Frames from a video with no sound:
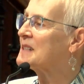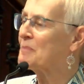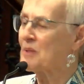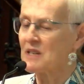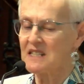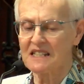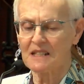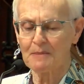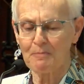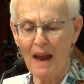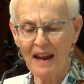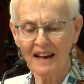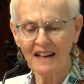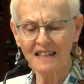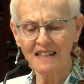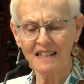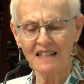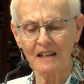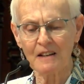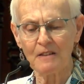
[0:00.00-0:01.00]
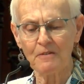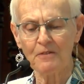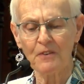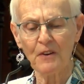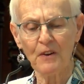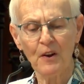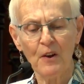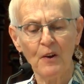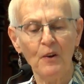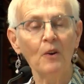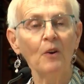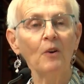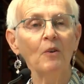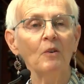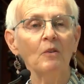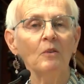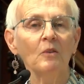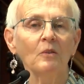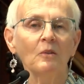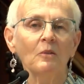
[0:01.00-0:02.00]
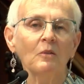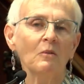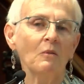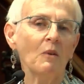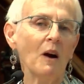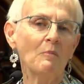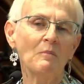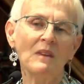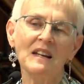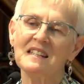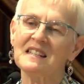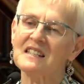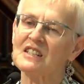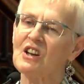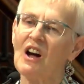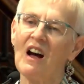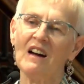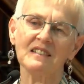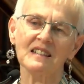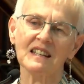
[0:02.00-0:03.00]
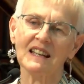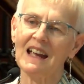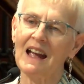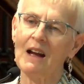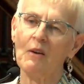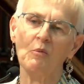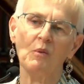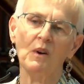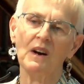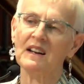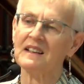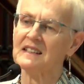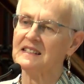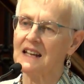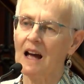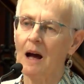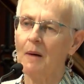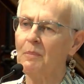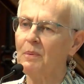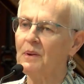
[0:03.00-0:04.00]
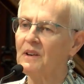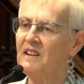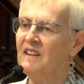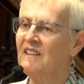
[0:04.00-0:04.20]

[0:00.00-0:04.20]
perspective when we start to get worked up